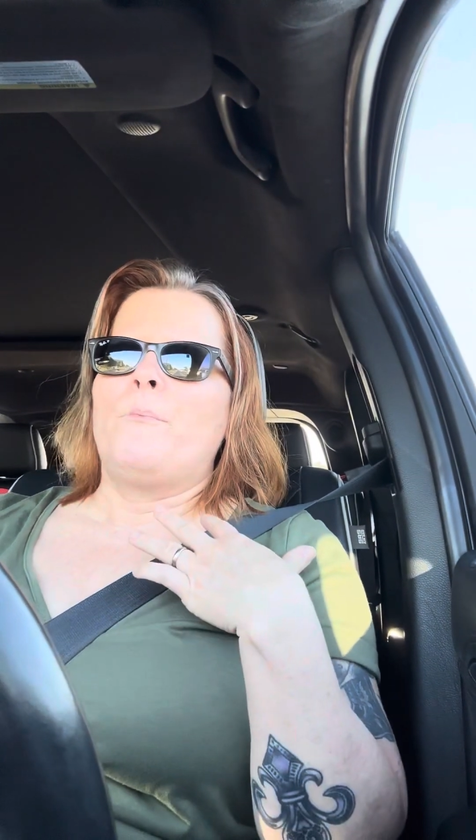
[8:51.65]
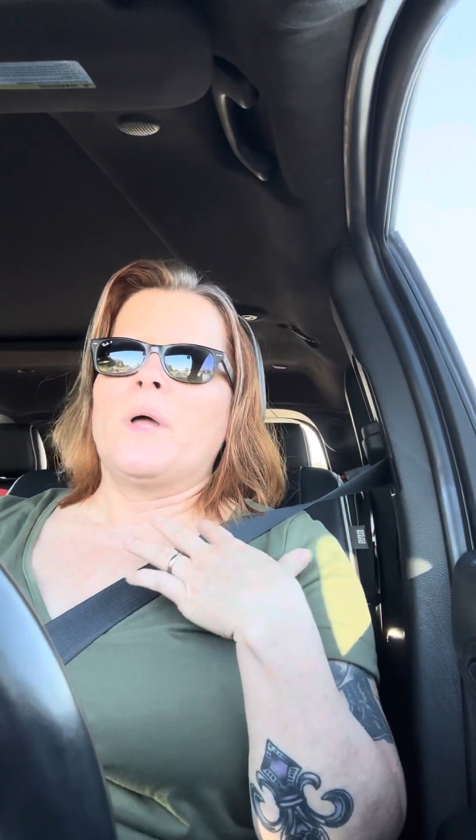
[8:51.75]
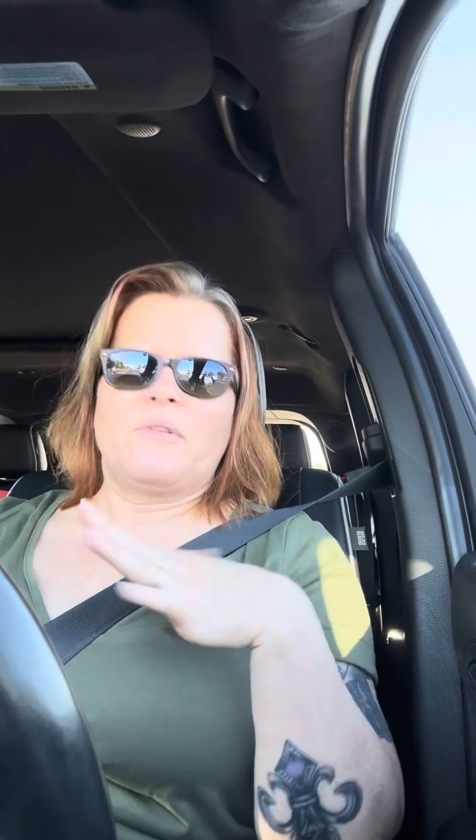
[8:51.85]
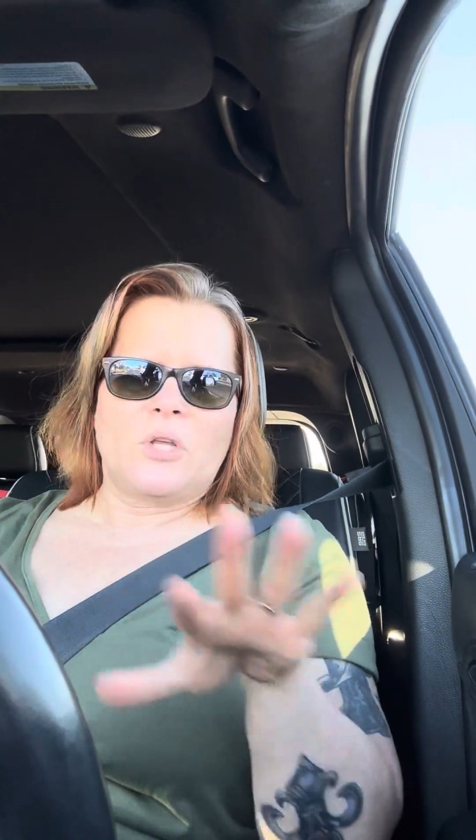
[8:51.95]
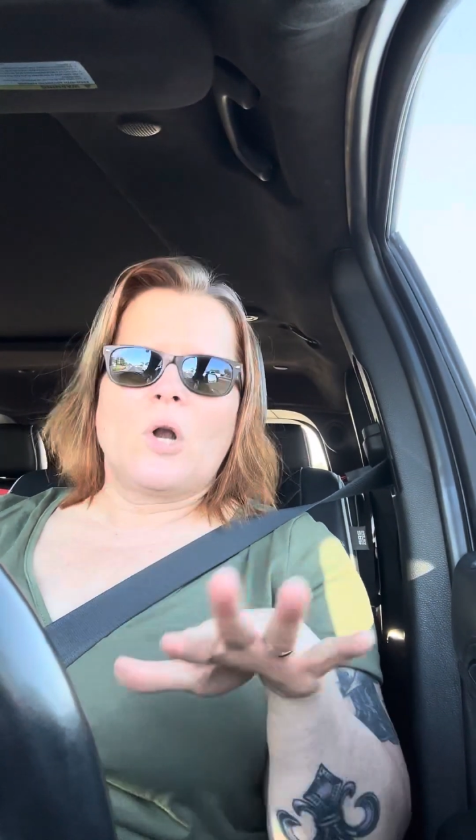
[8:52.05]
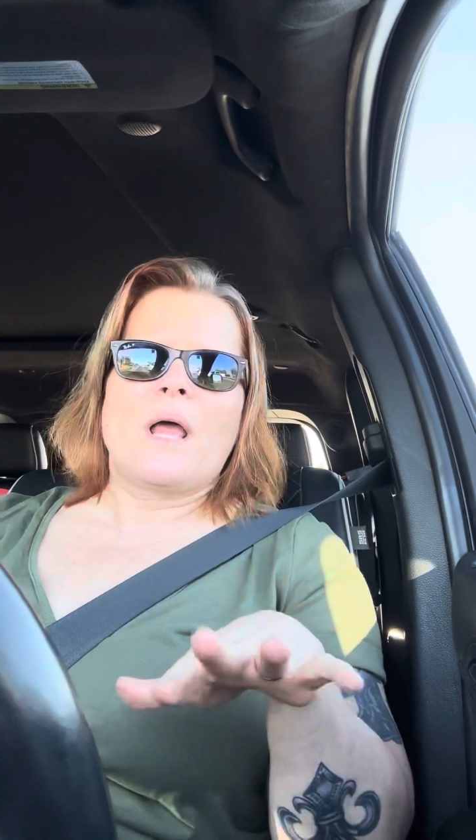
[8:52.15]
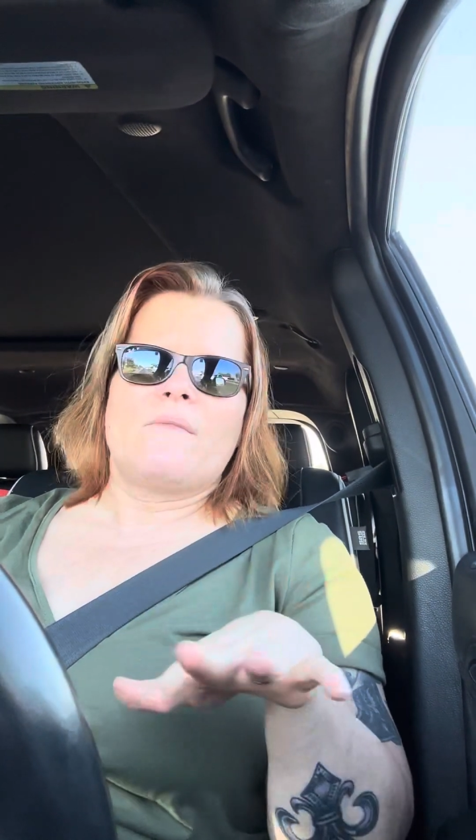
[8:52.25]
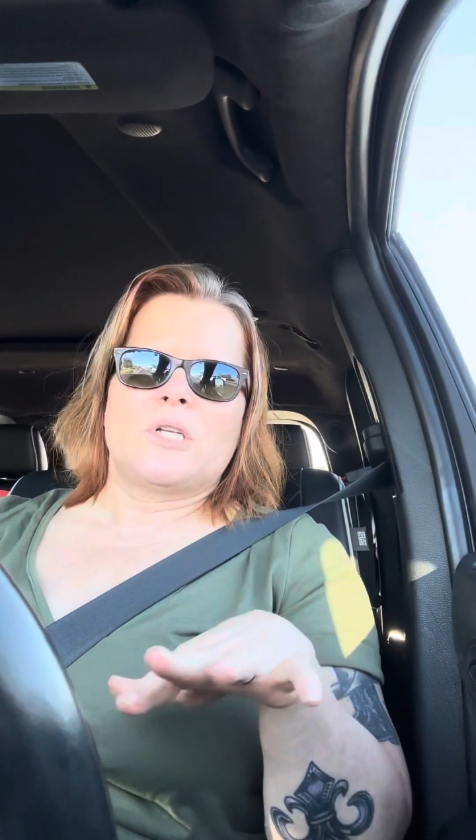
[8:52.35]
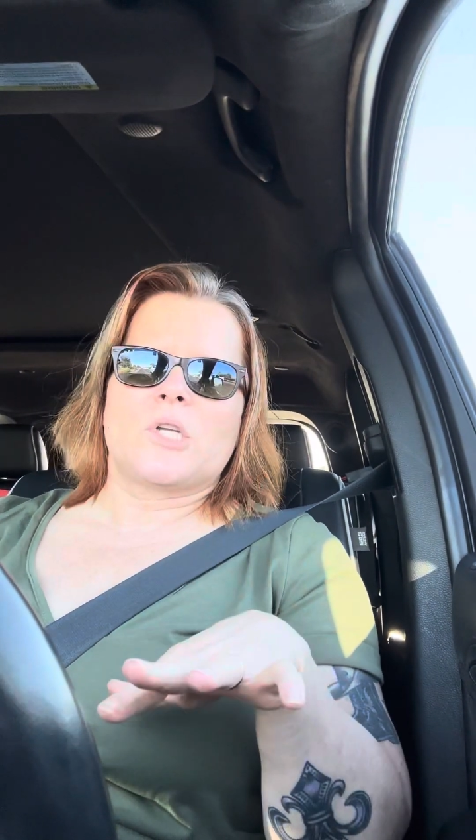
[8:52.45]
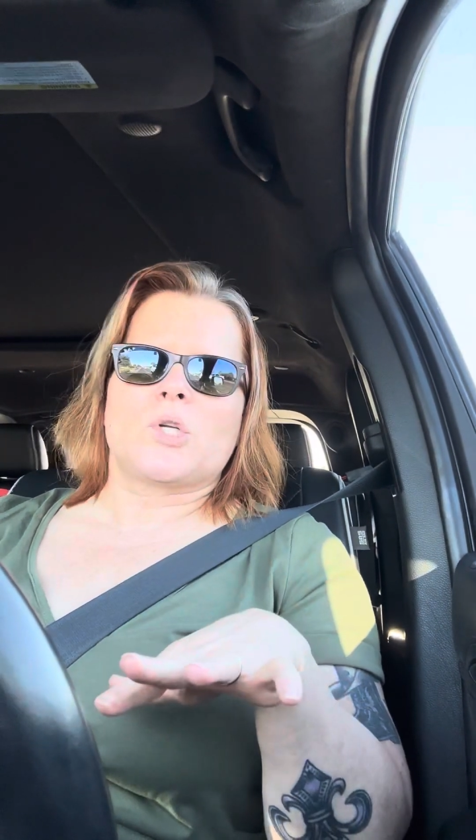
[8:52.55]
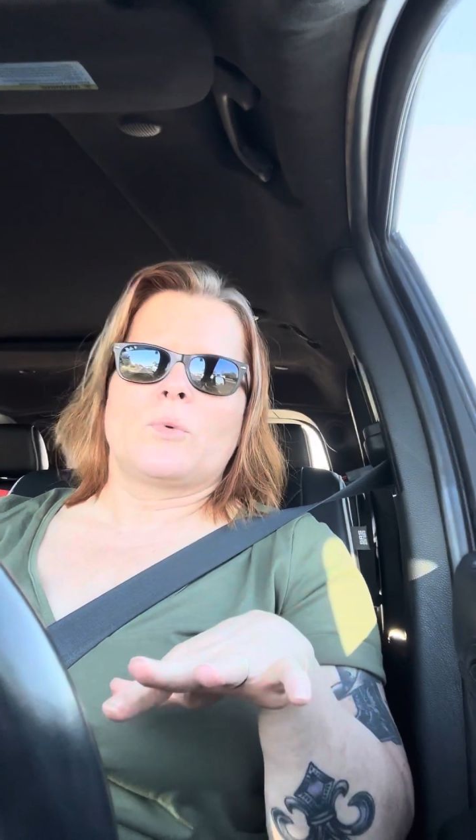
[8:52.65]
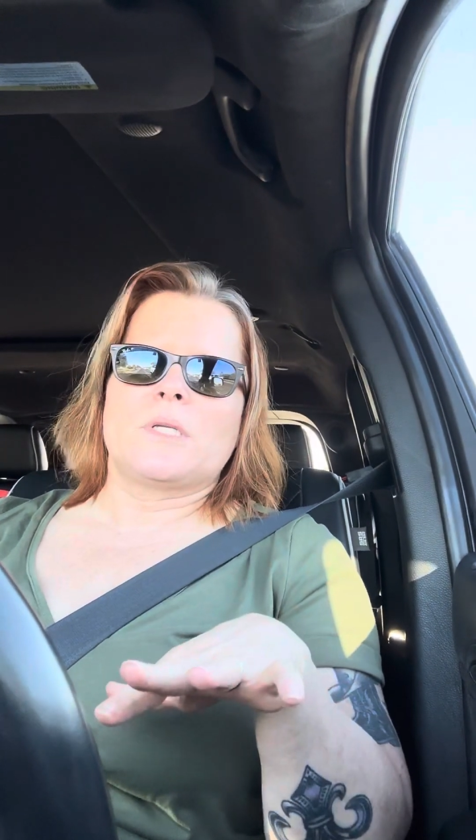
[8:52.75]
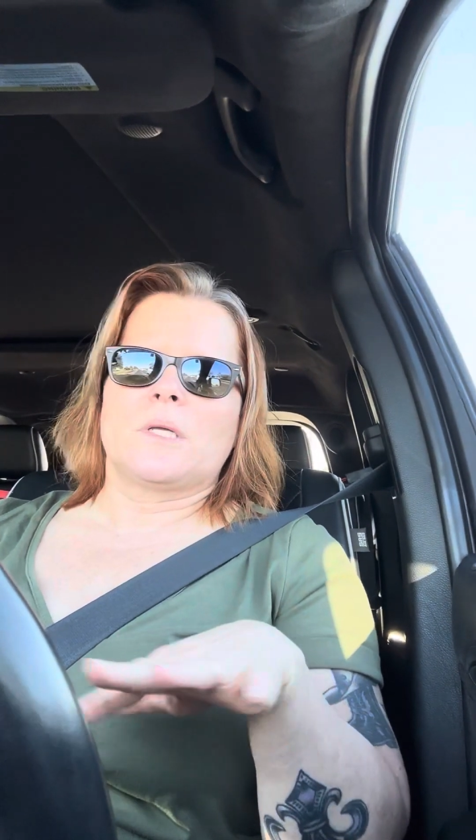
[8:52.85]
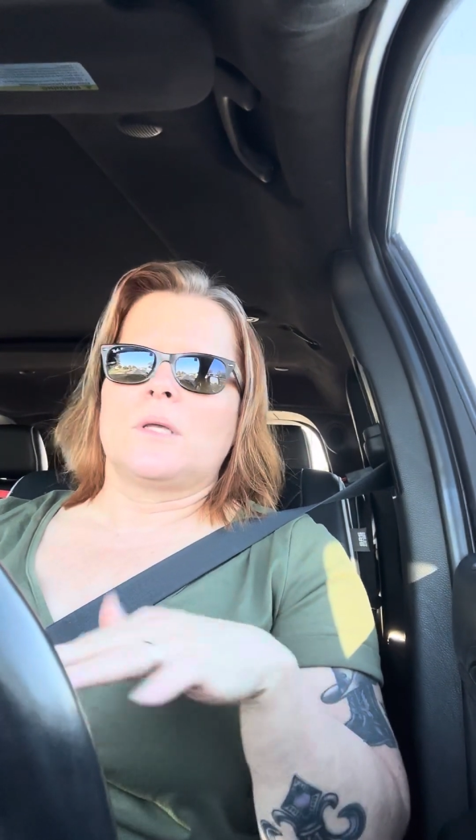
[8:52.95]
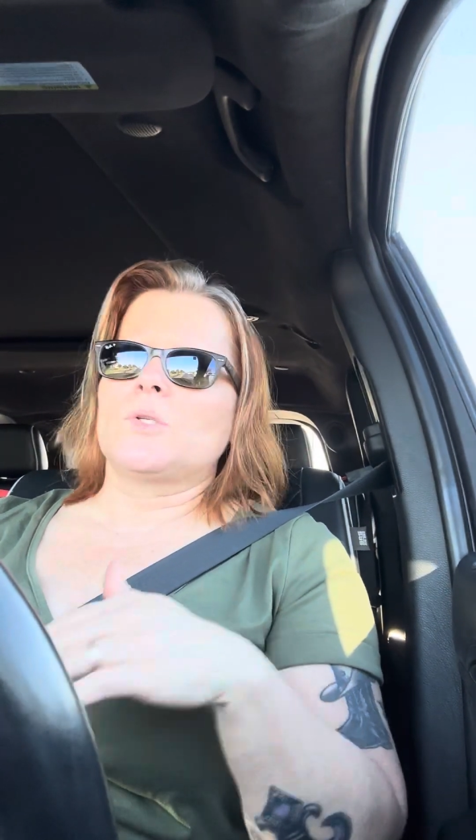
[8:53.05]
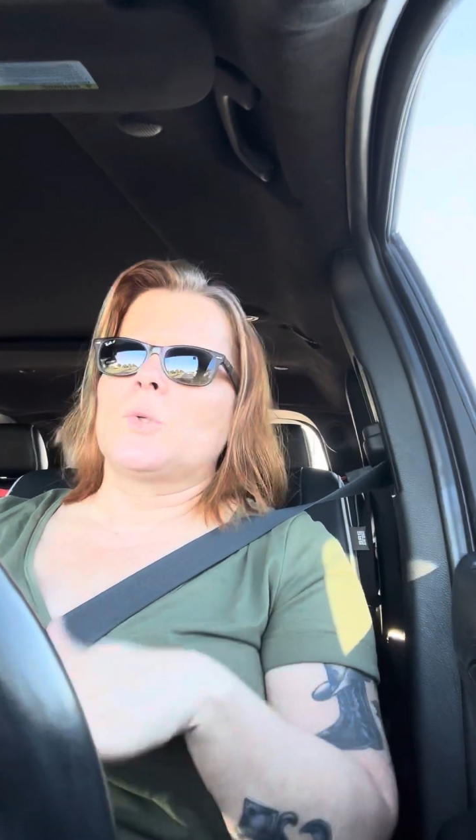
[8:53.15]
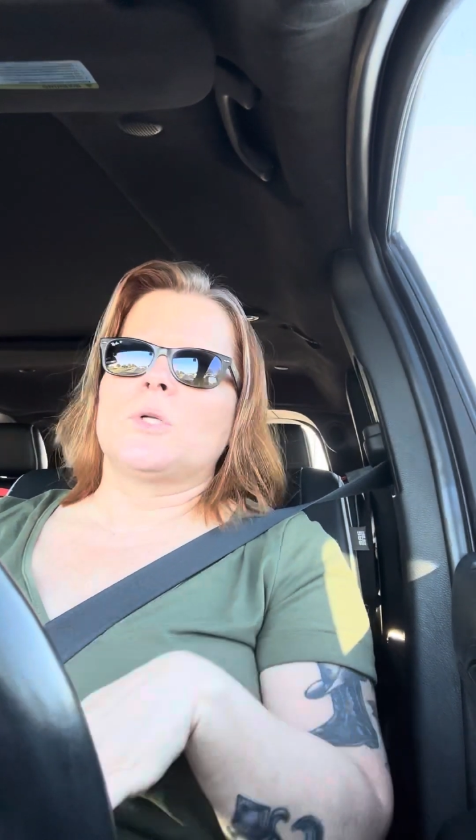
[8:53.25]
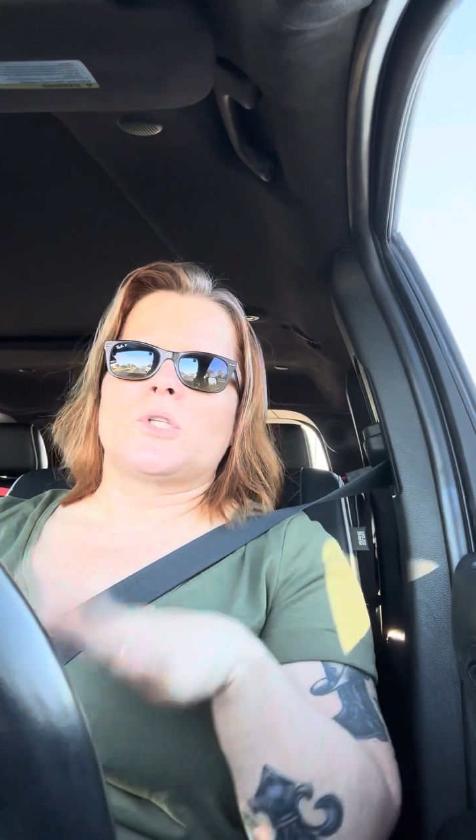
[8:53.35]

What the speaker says: But if you don't have a digital retailing tool,